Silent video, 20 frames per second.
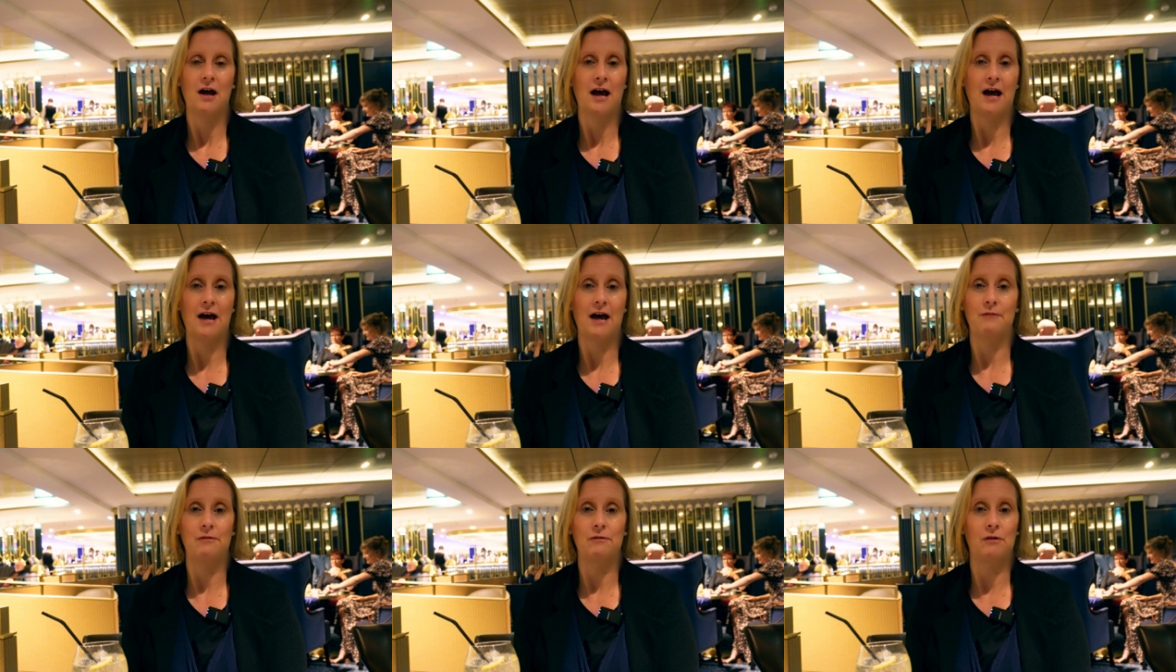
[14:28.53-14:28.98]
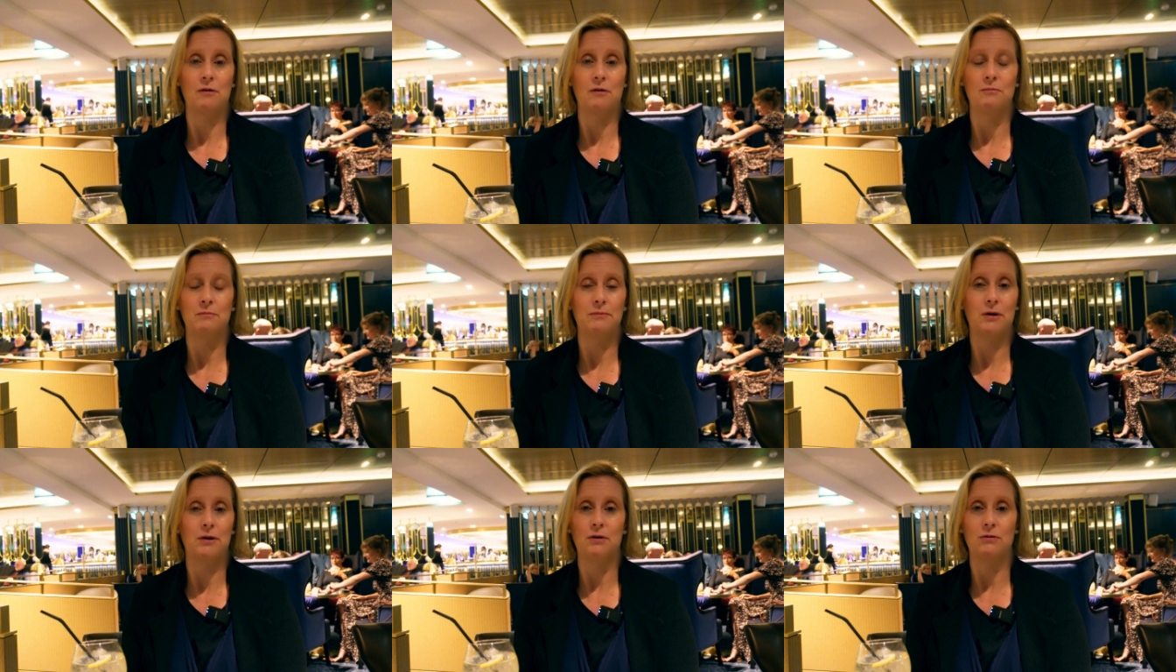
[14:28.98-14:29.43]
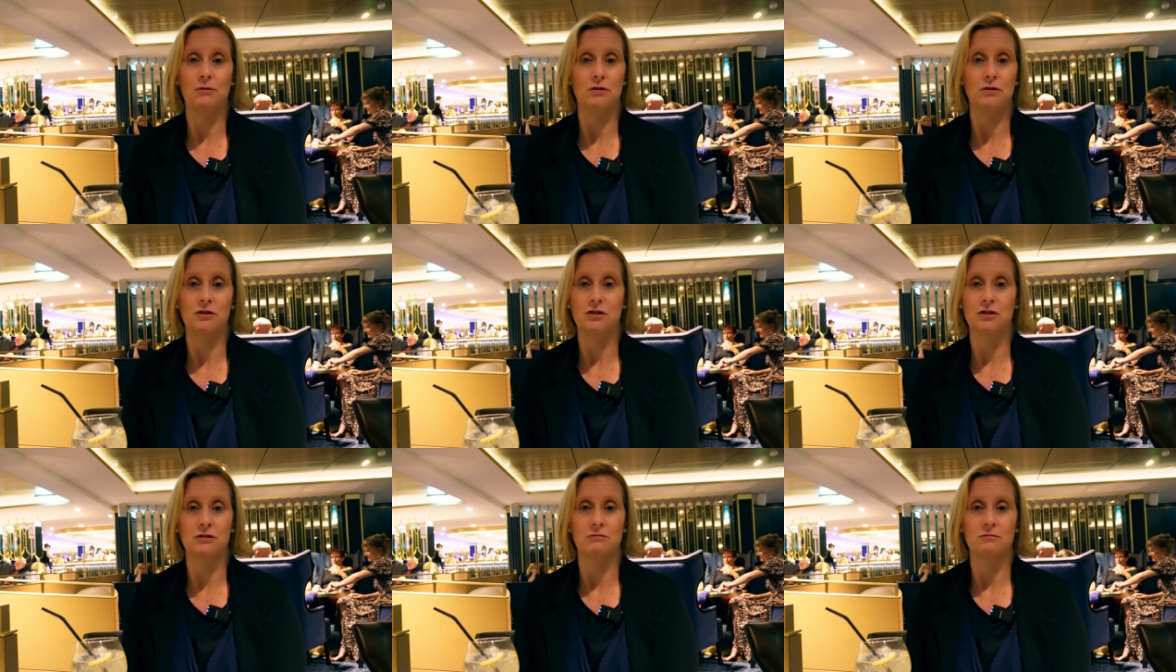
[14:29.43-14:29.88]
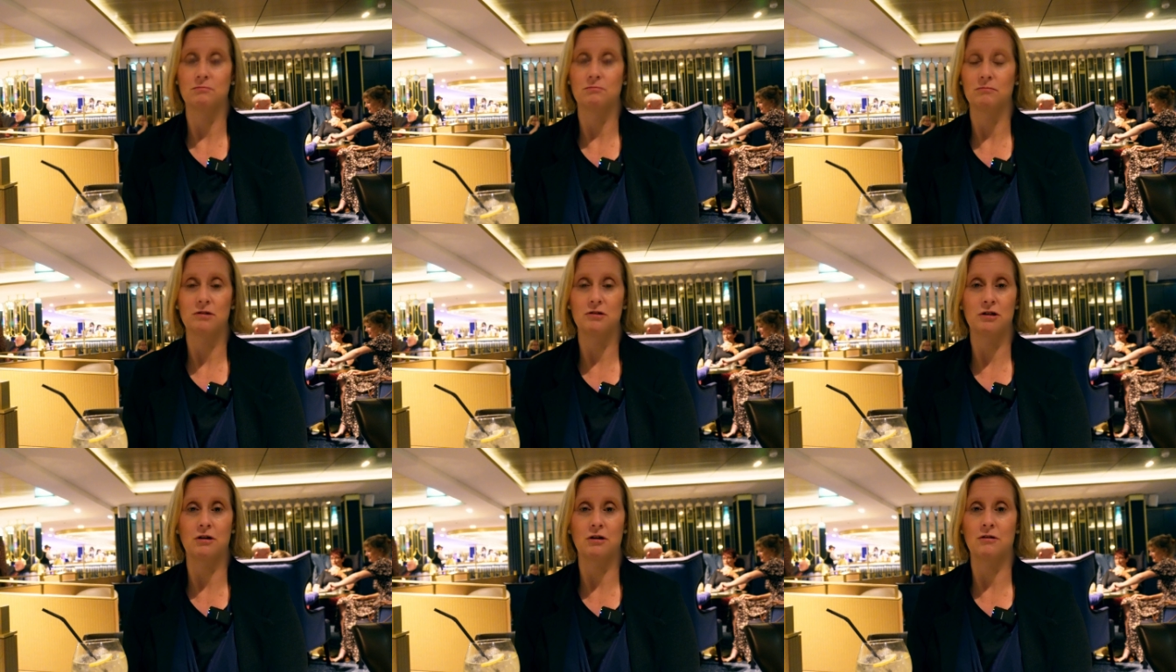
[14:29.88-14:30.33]
And we're on board
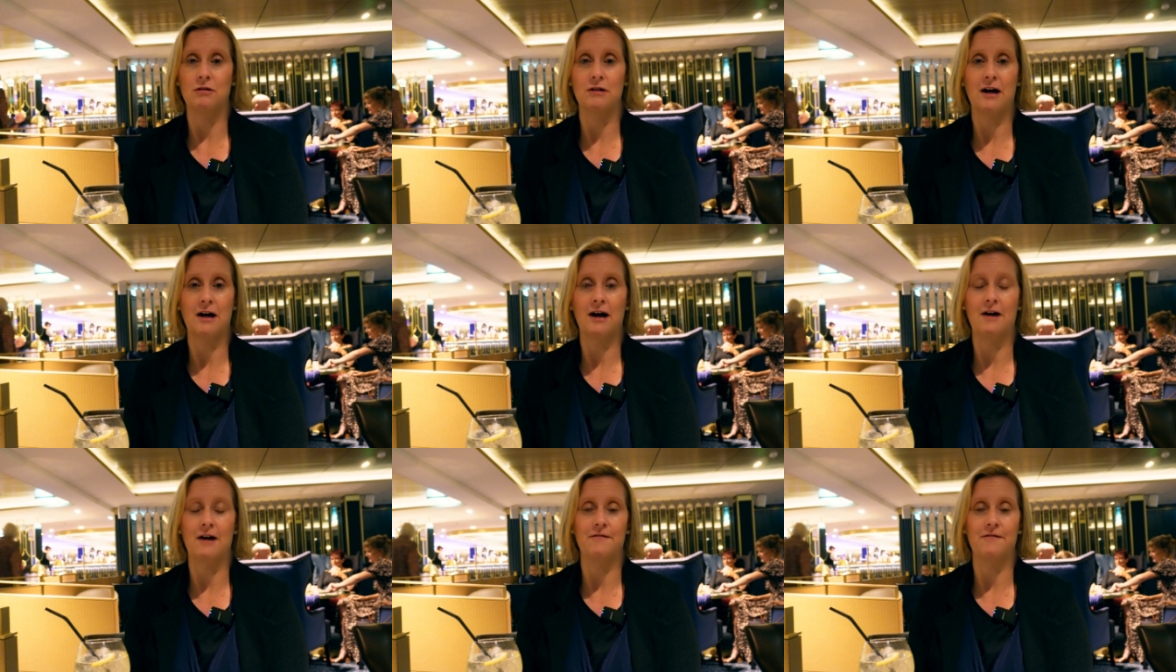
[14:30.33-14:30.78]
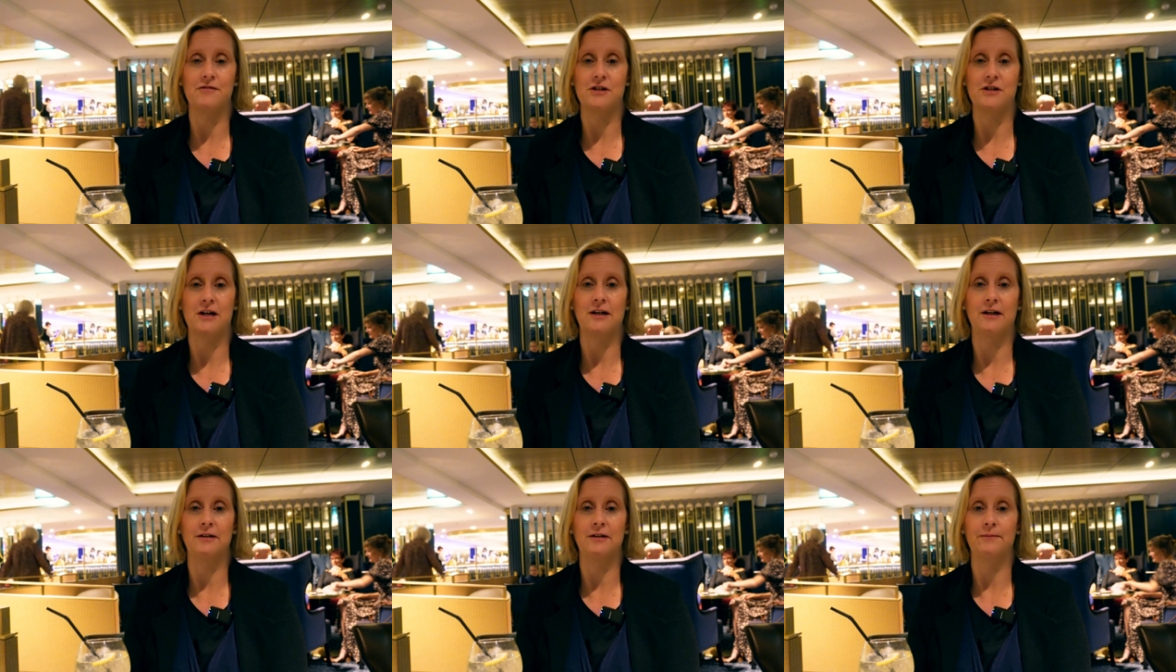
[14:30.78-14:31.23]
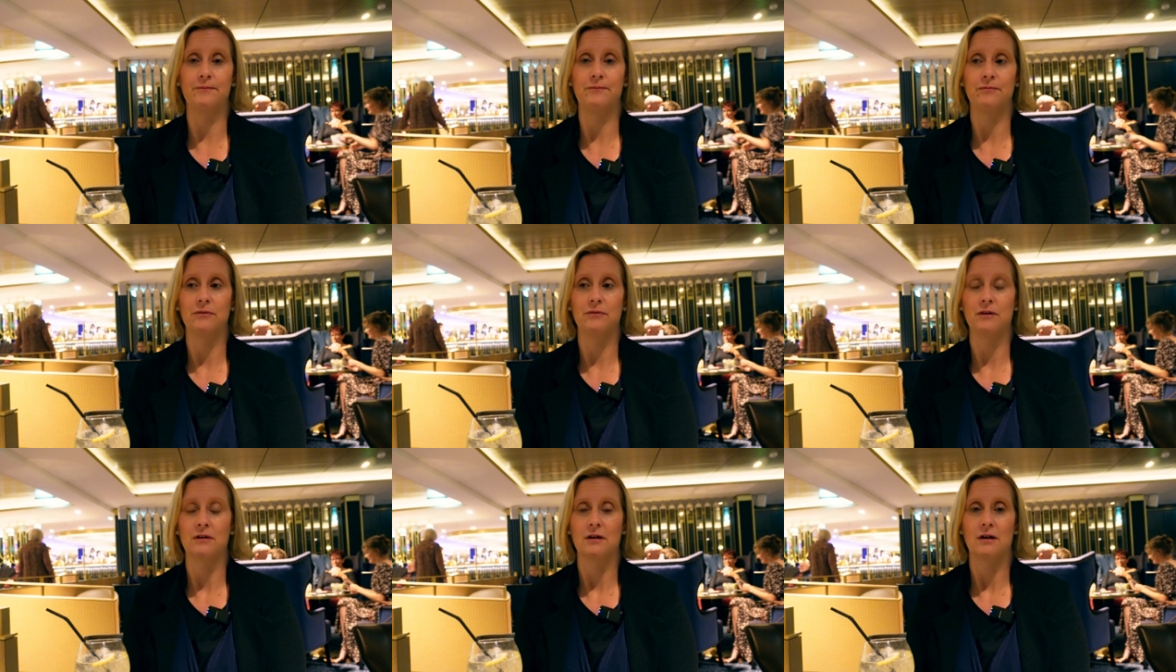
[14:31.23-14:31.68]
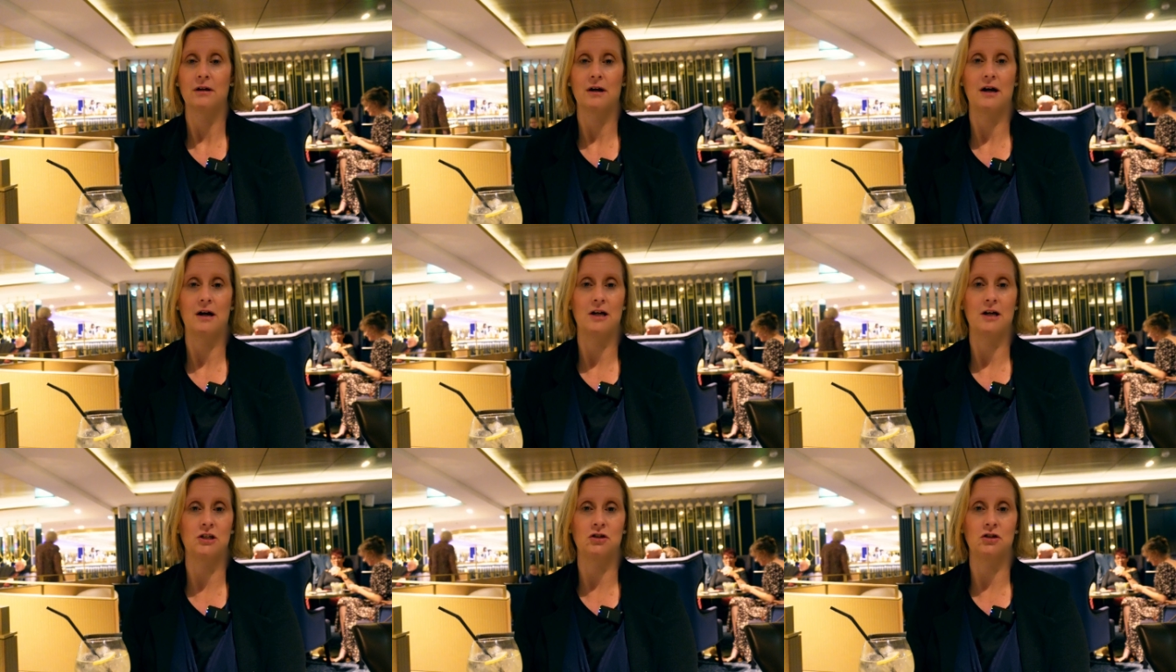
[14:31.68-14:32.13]
soon after,
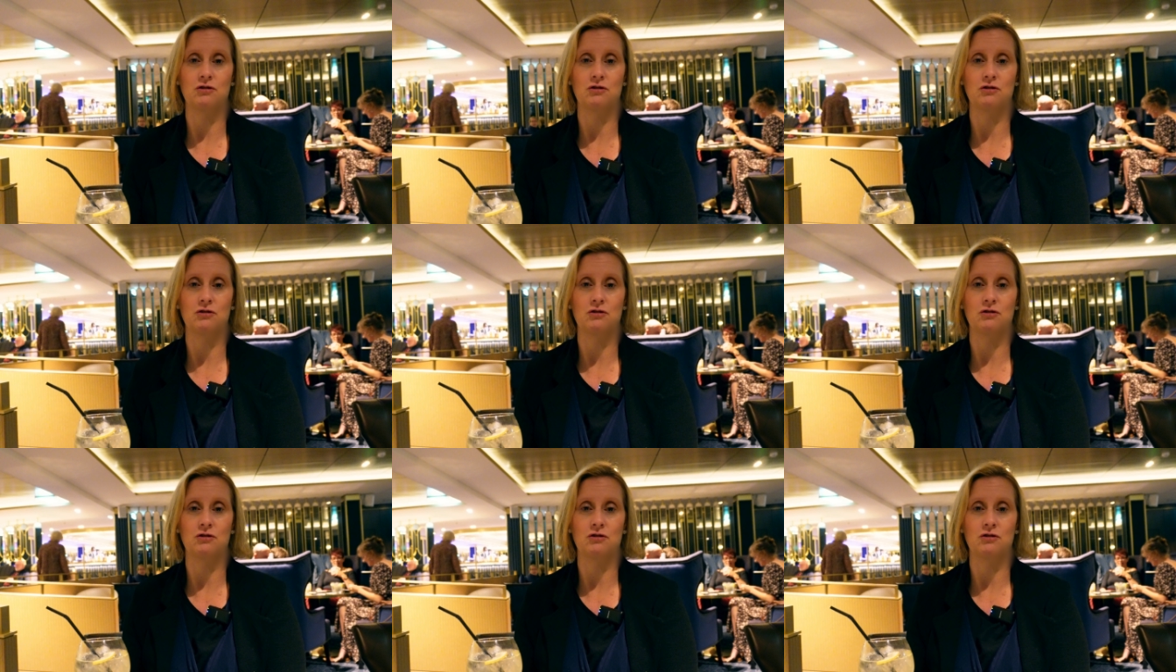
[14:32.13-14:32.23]
uh,